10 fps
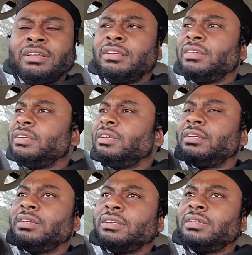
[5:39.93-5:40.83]

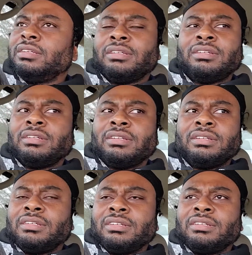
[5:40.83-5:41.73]

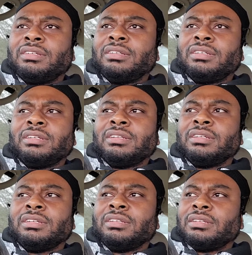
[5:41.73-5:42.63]

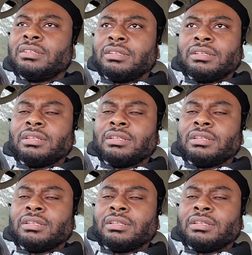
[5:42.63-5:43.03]
[no speech]